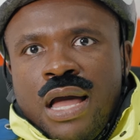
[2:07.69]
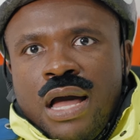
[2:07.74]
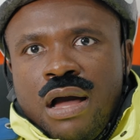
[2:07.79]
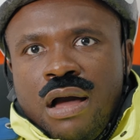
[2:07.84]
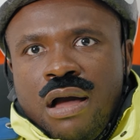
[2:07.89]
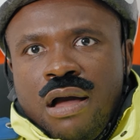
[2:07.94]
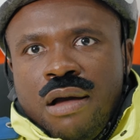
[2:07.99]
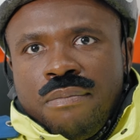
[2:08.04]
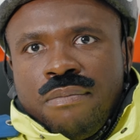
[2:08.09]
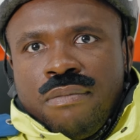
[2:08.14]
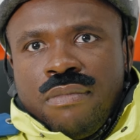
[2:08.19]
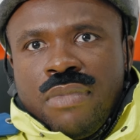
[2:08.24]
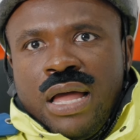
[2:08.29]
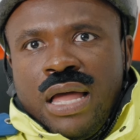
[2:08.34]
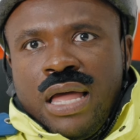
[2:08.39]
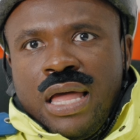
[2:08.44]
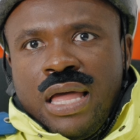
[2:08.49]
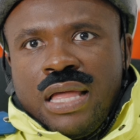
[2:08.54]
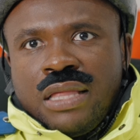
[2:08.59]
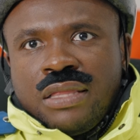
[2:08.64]
And
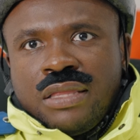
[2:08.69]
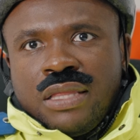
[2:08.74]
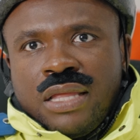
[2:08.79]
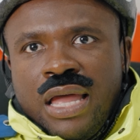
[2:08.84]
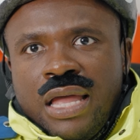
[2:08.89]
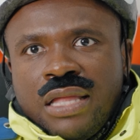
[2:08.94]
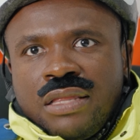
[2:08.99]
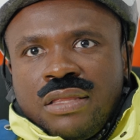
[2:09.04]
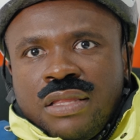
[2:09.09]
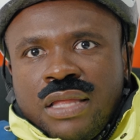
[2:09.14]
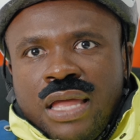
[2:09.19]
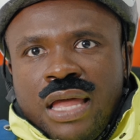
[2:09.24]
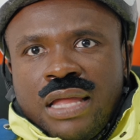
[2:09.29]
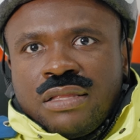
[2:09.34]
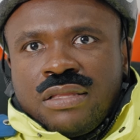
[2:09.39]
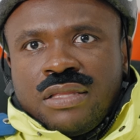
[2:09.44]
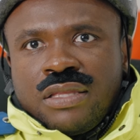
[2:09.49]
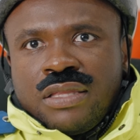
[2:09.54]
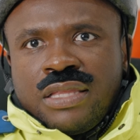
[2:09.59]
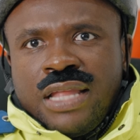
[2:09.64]

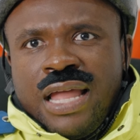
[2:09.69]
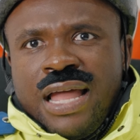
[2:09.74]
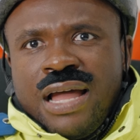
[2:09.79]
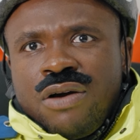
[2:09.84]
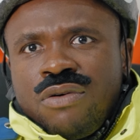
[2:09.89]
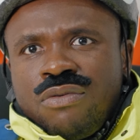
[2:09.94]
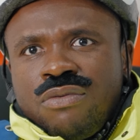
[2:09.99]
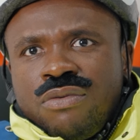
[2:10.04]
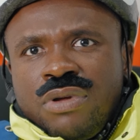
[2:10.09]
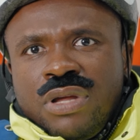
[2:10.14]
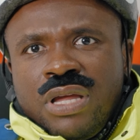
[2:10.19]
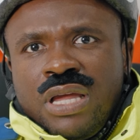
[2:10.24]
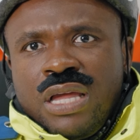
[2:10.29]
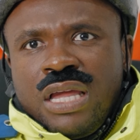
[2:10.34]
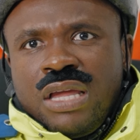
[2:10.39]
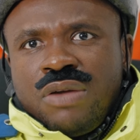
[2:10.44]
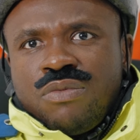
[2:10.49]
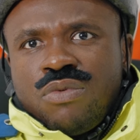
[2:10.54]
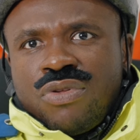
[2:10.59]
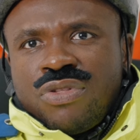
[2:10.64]
now
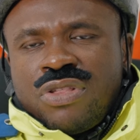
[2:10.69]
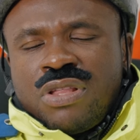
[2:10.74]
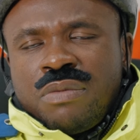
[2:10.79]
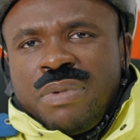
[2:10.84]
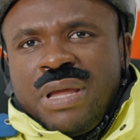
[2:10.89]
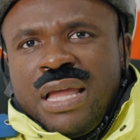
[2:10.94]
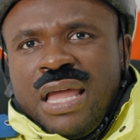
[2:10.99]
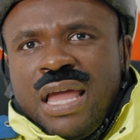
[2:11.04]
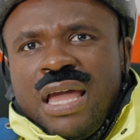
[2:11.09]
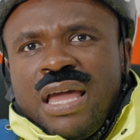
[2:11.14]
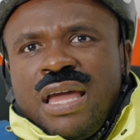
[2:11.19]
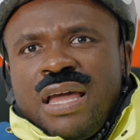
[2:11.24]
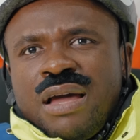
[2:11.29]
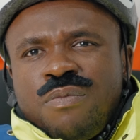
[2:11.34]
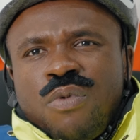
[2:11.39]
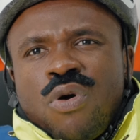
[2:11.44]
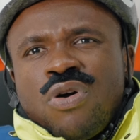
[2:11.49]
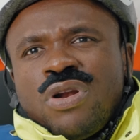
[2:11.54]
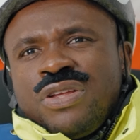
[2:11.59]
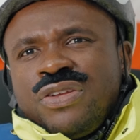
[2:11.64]
he wants me here
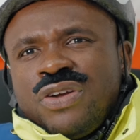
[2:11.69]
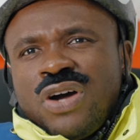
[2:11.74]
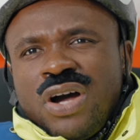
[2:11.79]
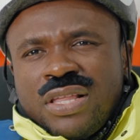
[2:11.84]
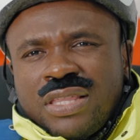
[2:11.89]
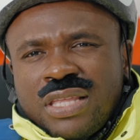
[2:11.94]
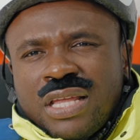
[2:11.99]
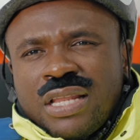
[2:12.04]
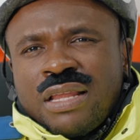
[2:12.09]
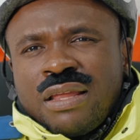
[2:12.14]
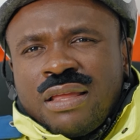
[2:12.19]
apologising.